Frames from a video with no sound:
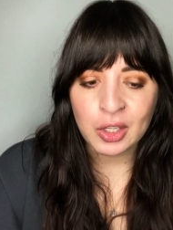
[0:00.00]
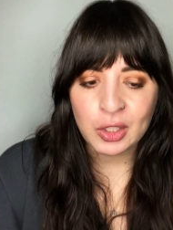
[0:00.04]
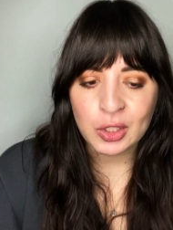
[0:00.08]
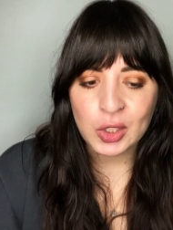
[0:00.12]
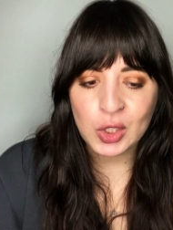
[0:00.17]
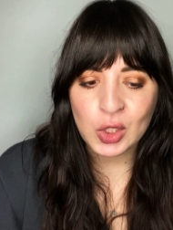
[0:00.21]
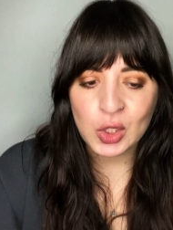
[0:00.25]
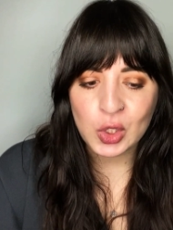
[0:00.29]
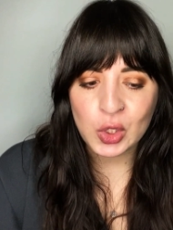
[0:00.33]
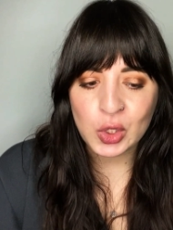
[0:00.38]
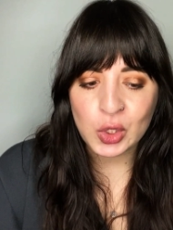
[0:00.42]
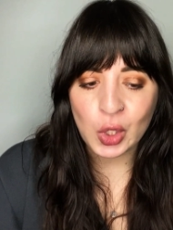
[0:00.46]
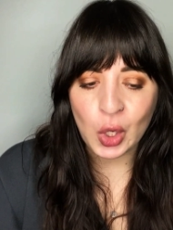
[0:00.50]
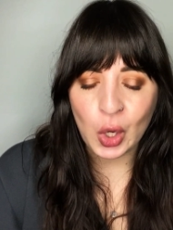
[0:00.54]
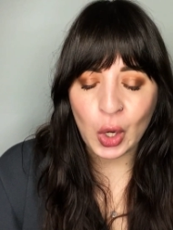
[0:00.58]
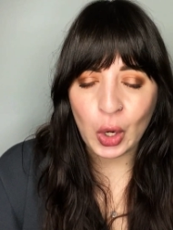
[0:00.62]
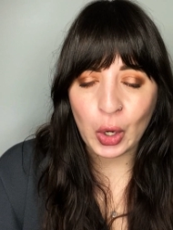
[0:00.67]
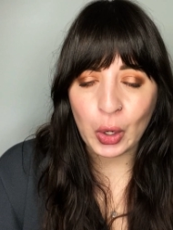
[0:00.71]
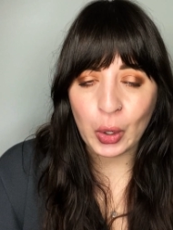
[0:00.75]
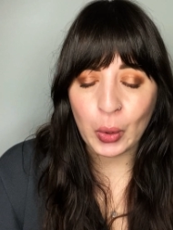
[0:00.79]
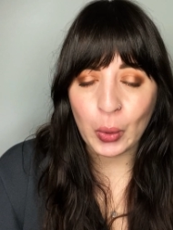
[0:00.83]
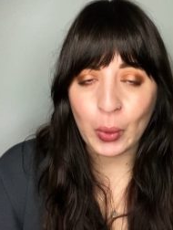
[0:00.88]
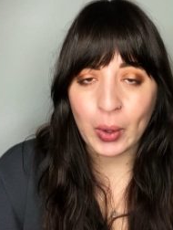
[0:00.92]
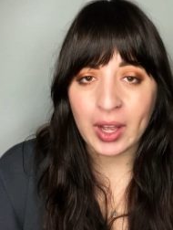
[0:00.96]

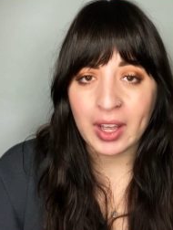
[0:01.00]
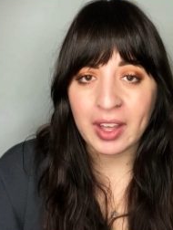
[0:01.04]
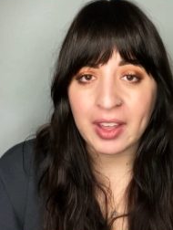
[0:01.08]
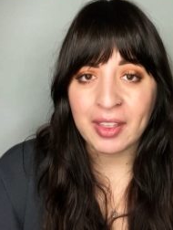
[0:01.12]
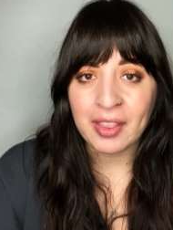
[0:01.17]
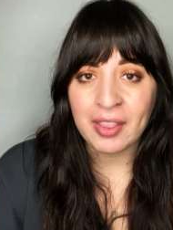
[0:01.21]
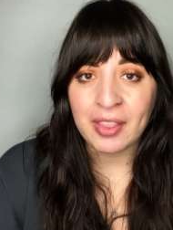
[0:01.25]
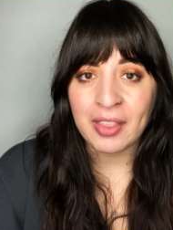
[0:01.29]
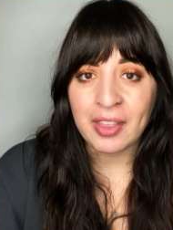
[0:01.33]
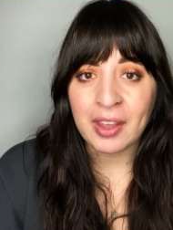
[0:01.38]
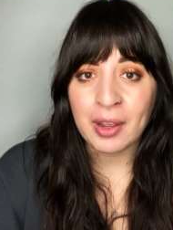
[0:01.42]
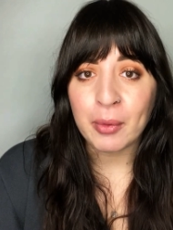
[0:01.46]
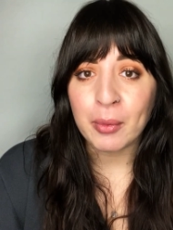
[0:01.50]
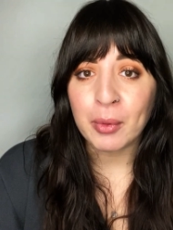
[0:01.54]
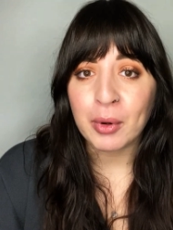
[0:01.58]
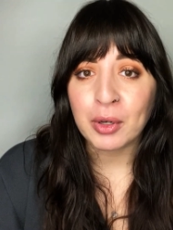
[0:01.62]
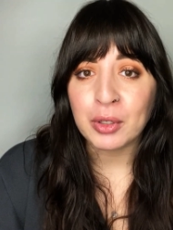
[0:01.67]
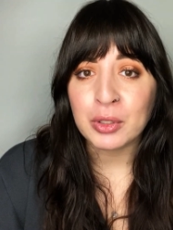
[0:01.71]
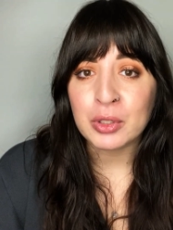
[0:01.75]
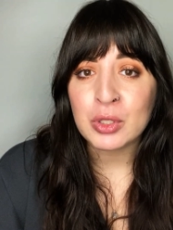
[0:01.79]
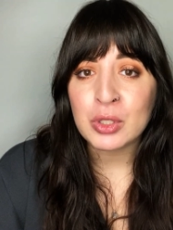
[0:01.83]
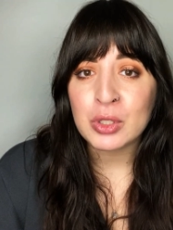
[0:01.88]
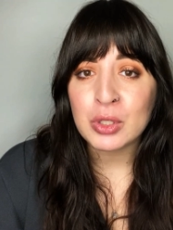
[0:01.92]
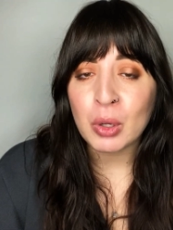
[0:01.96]
So they
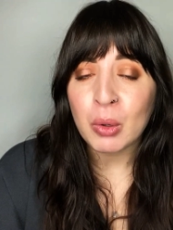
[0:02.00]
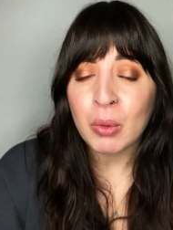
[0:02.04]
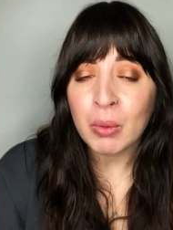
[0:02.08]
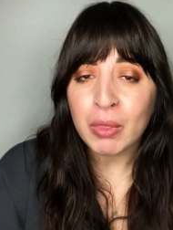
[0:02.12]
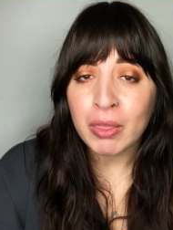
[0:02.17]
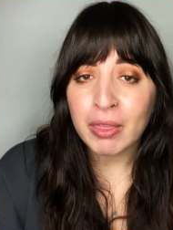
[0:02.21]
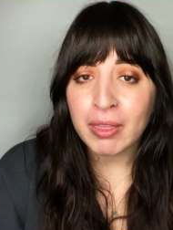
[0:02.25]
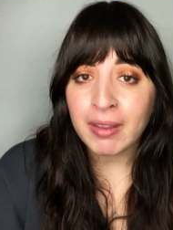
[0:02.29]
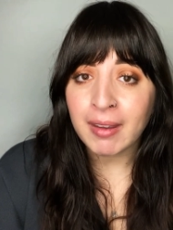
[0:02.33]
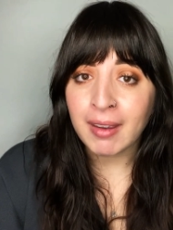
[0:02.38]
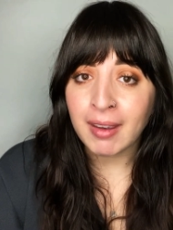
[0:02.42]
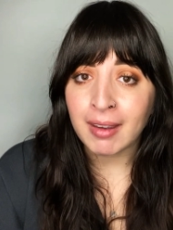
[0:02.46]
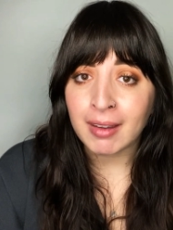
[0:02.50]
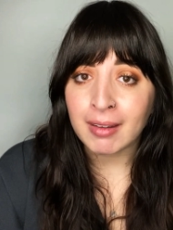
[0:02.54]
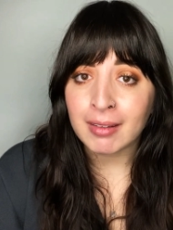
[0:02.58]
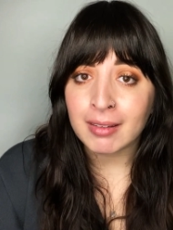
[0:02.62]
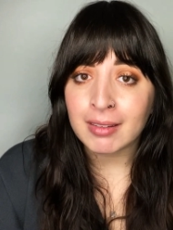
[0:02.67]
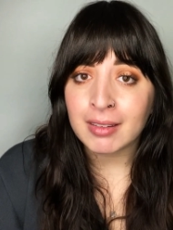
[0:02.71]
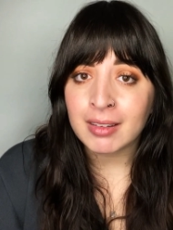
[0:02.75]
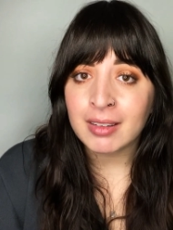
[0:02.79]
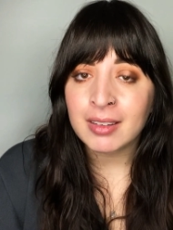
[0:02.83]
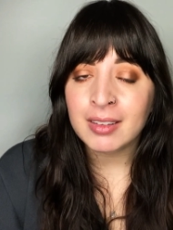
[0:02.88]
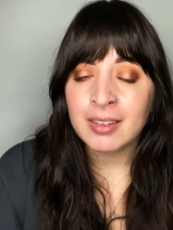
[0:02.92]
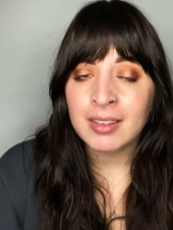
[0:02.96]
were so
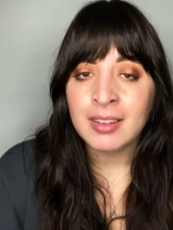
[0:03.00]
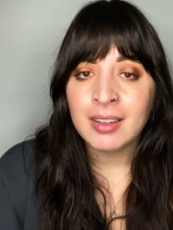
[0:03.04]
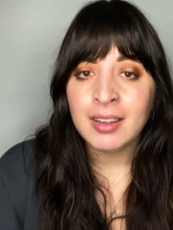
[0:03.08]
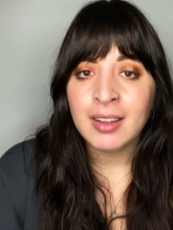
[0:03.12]
thin,